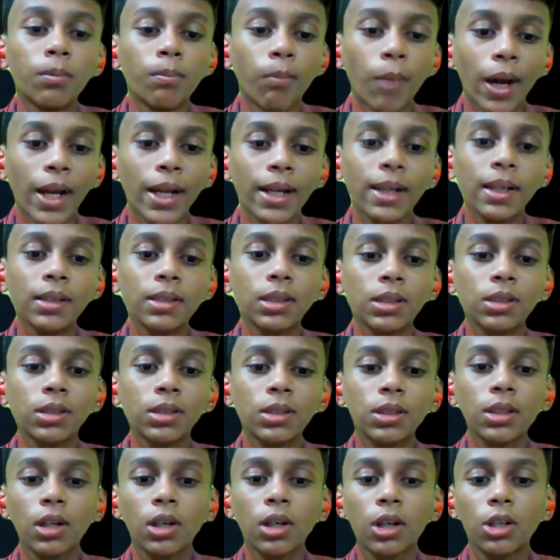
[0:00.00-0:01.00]
Minus is
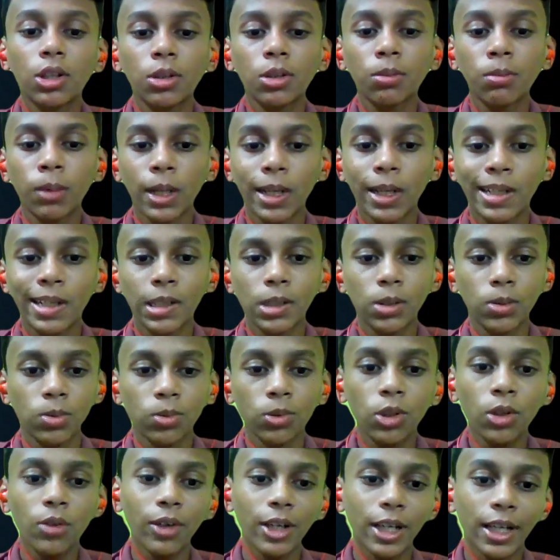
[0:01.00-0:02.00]
equal to minus
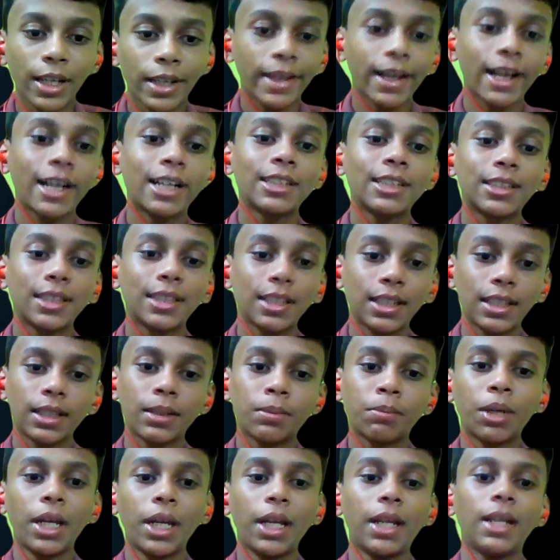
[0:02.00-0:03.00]
4. We can cancel the
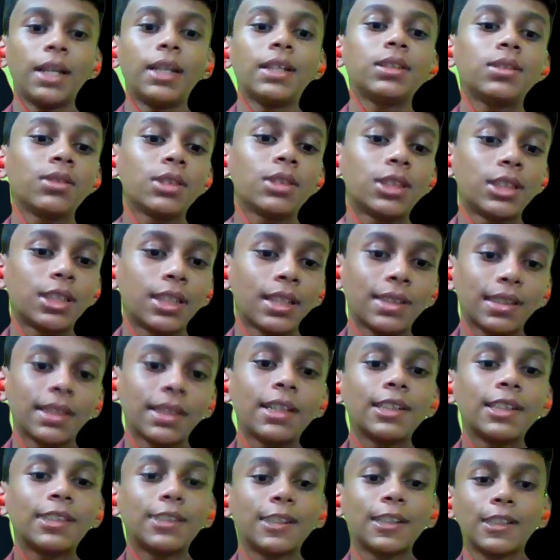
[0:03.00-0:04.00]
minus, which
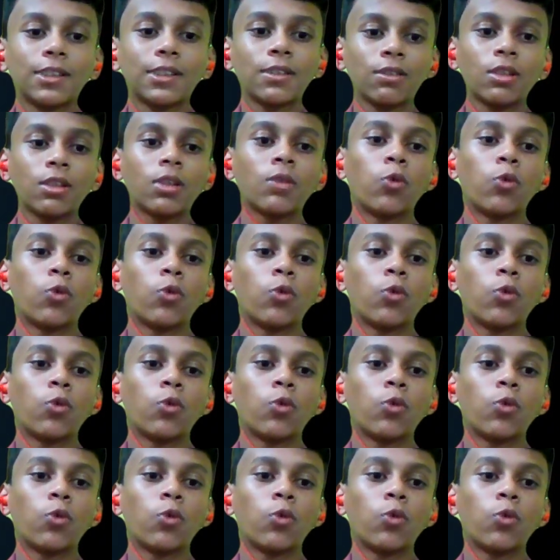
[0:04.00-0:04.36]
results in.